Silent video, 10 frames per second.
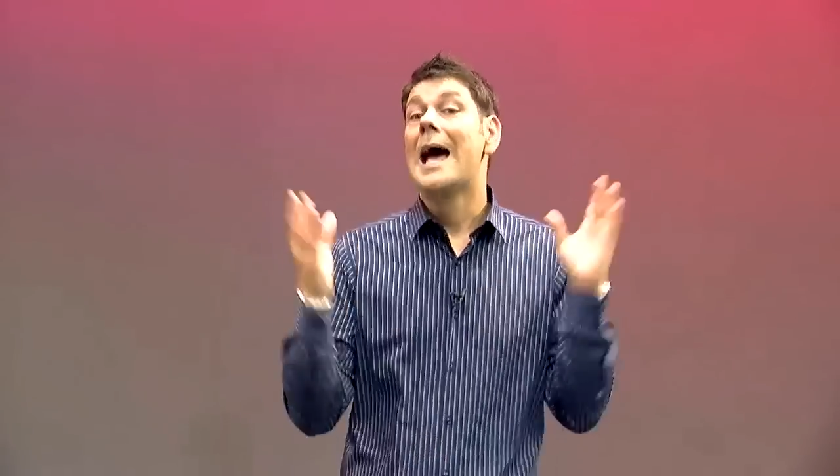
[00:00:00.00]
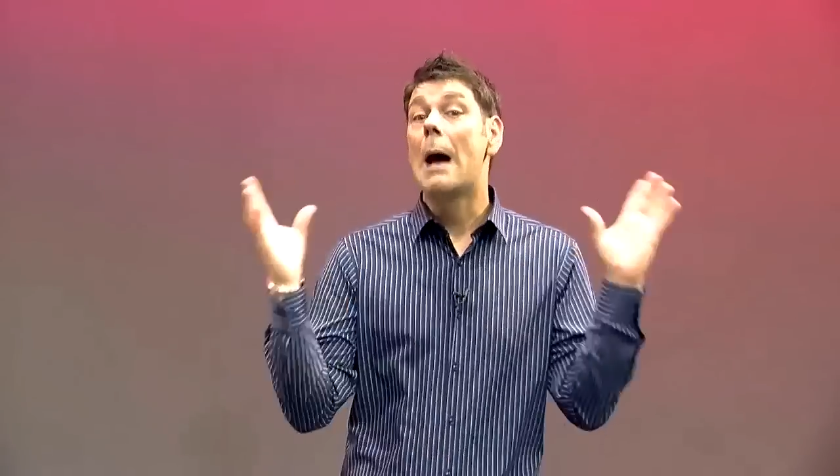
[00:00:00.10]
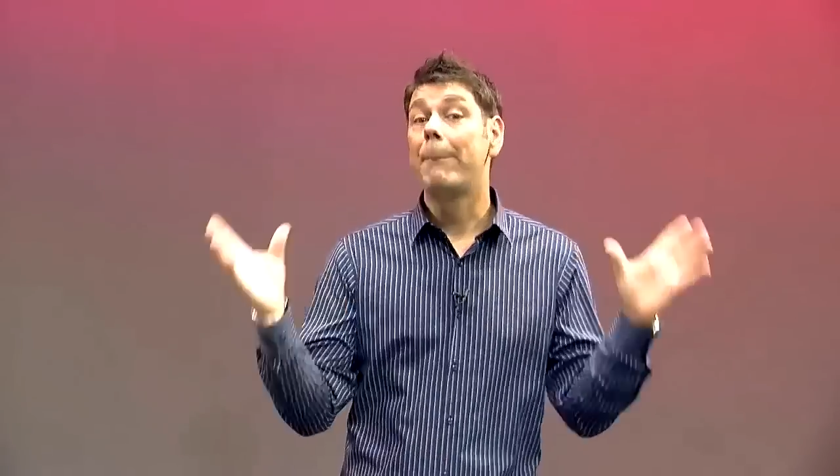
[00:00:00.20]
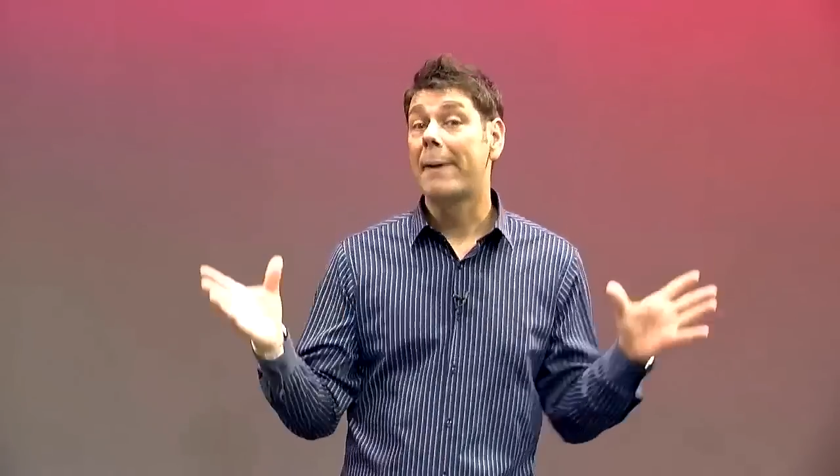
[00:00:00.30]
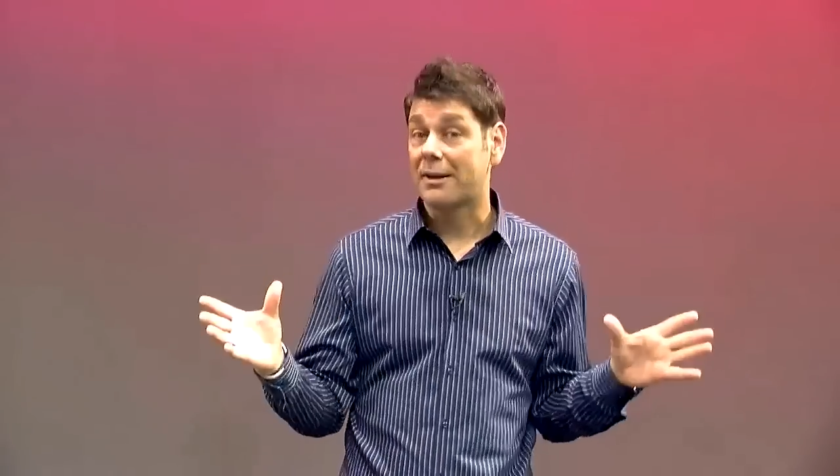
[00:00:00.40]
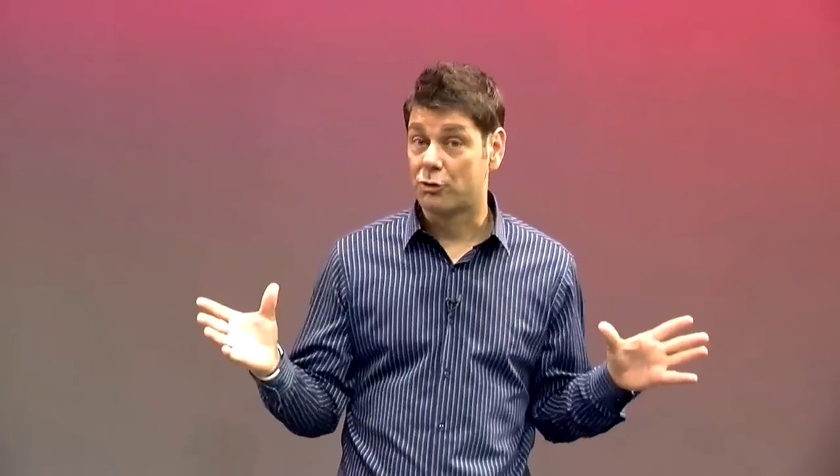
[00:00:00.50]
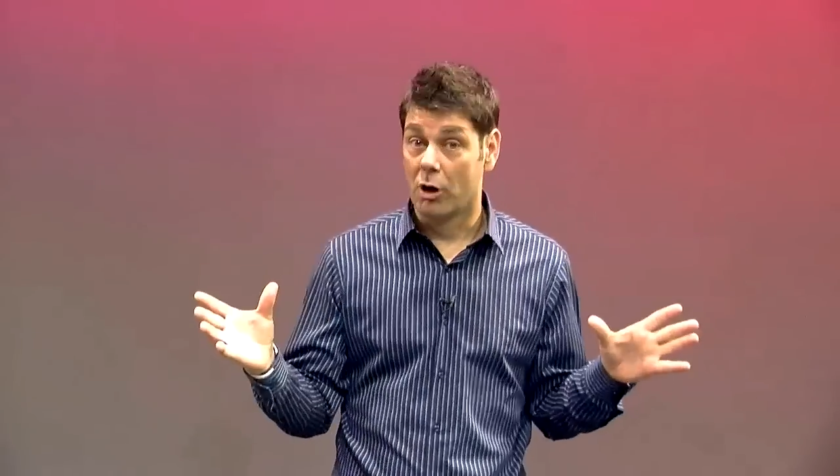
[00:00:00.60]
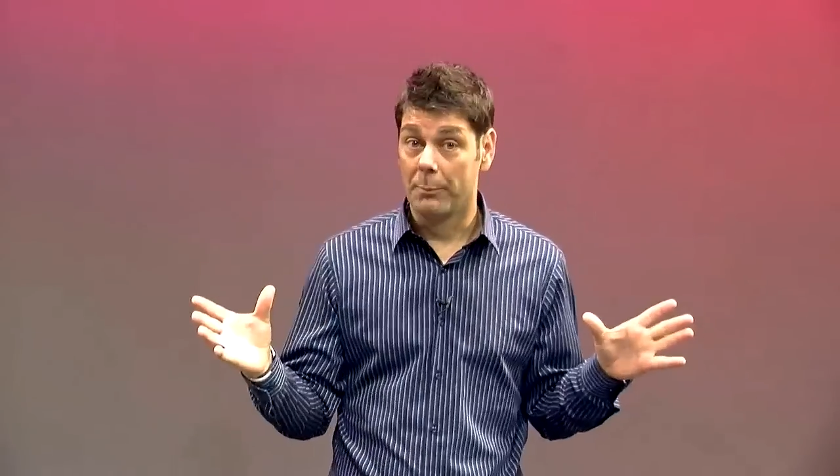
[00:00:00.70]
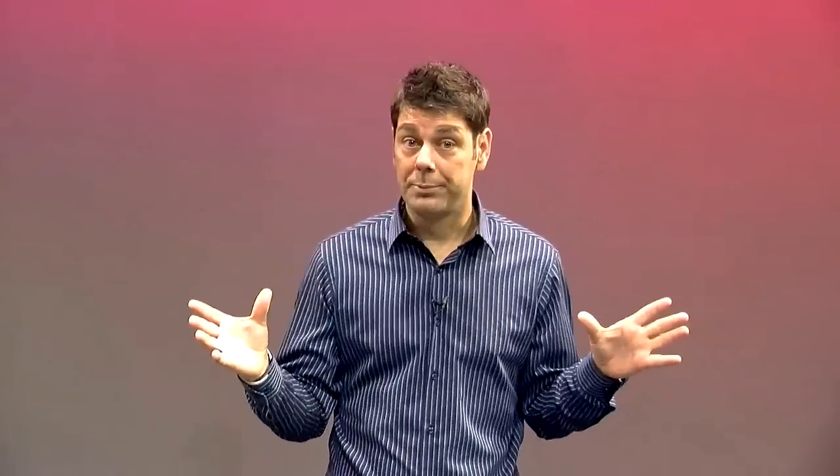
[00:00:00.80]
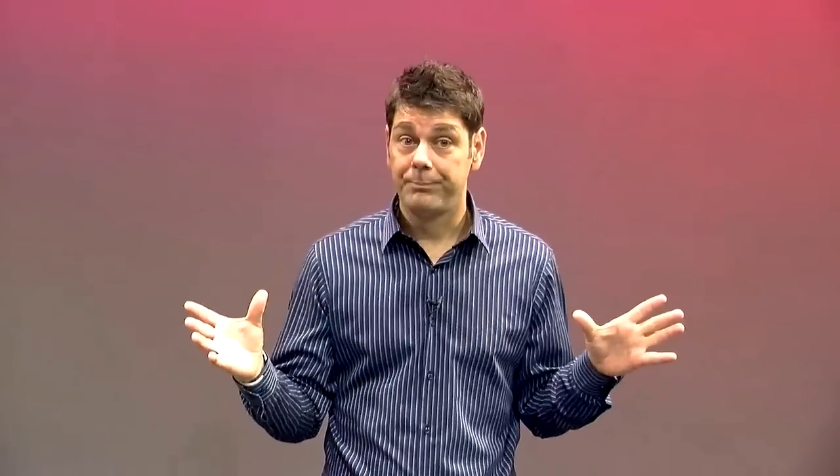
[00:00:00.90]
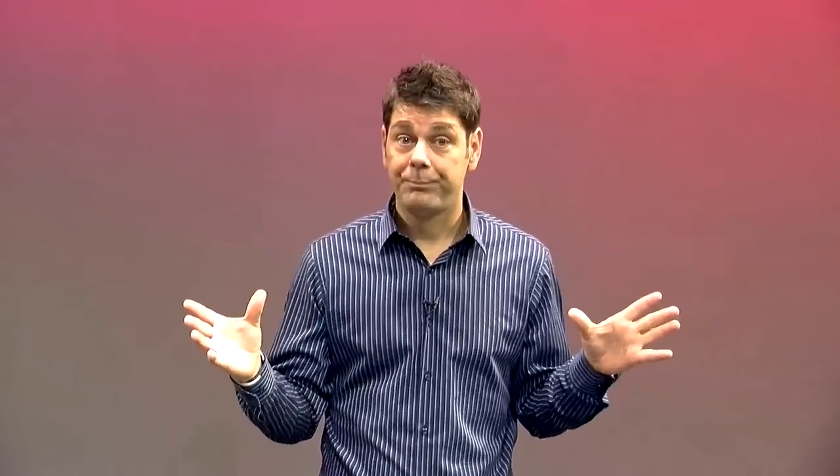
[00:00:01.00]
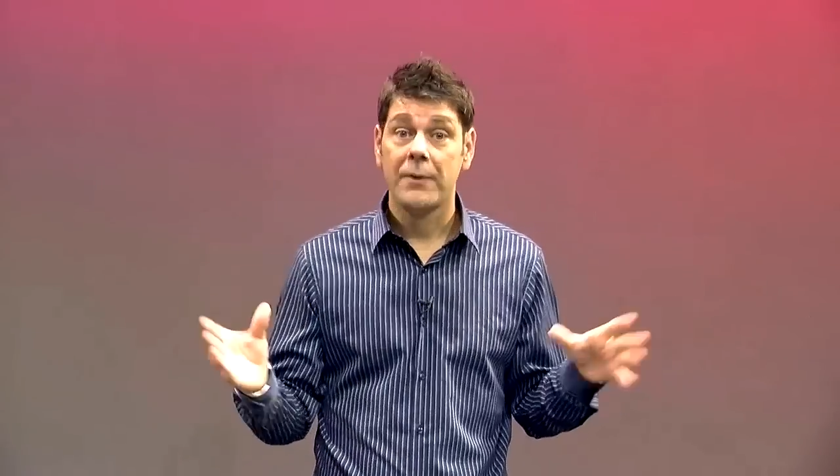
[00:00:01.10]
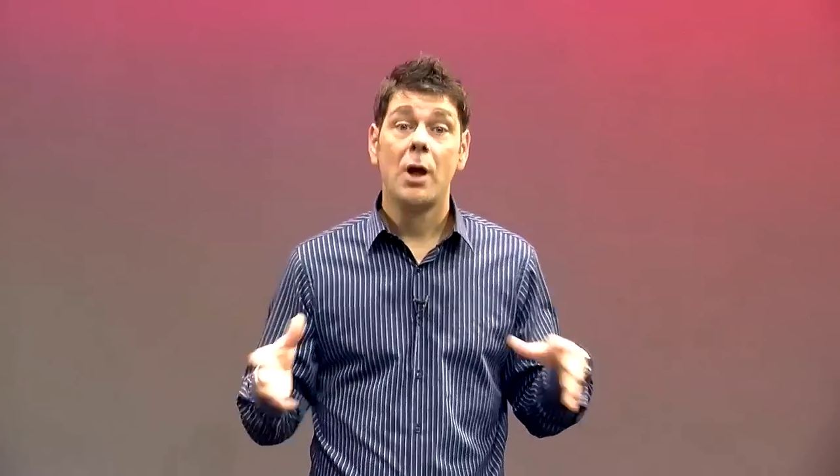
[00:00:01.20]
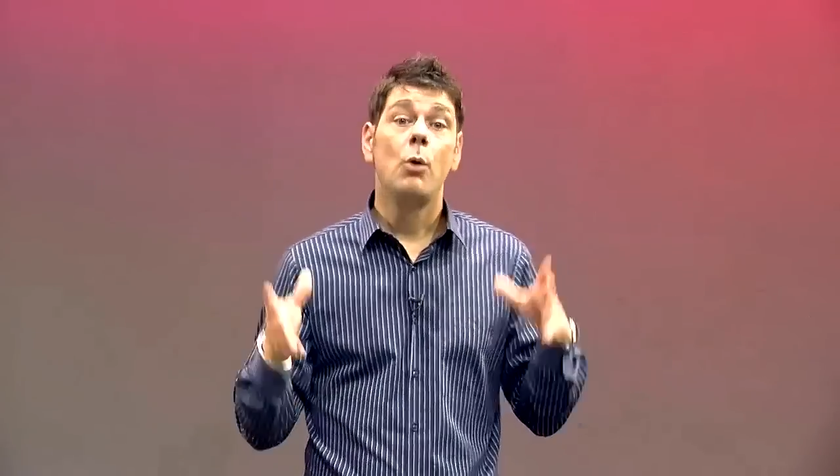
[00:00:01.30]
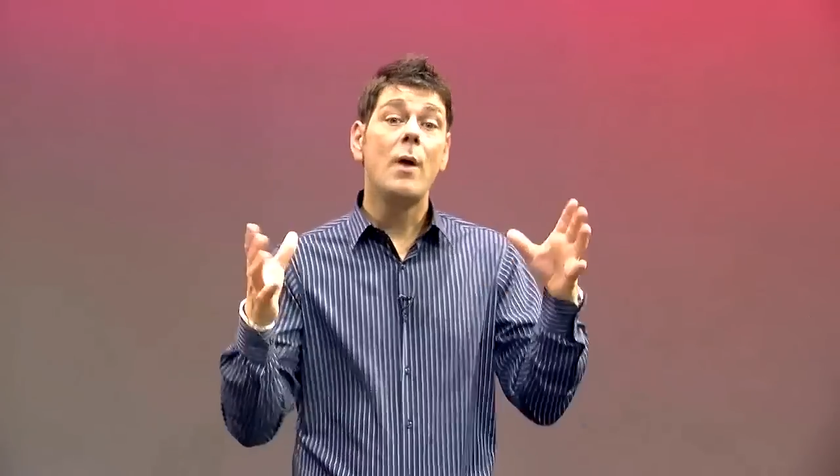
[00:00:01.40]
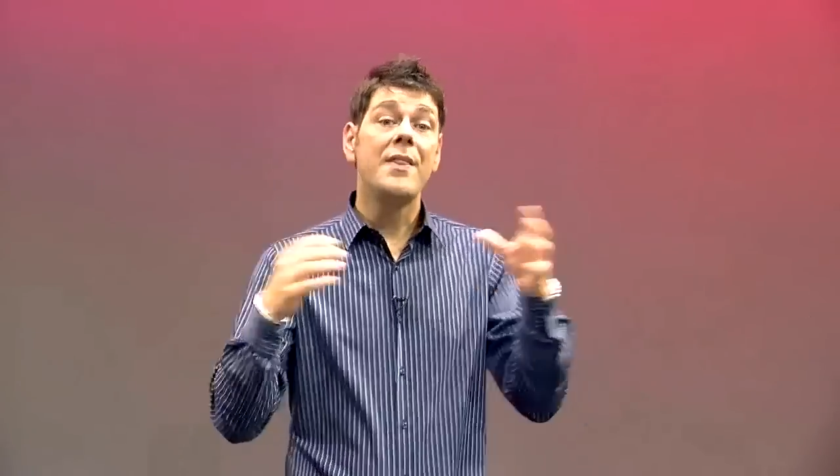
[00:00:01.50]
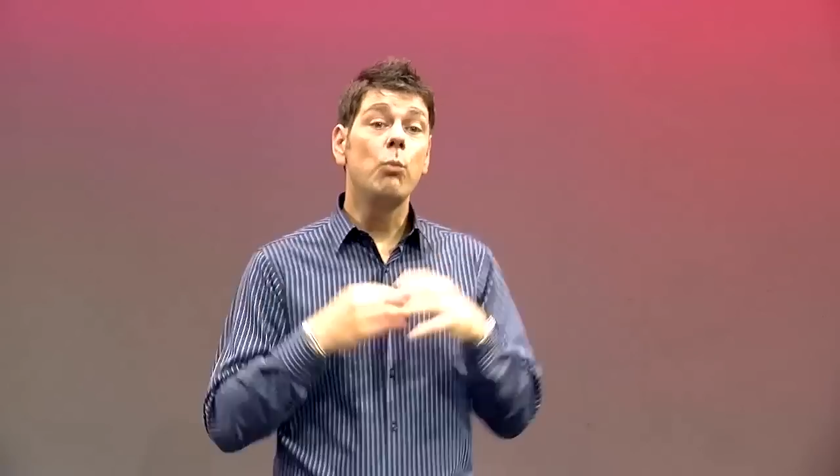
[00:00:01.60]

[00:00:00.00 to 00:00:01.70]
A backdrop, where the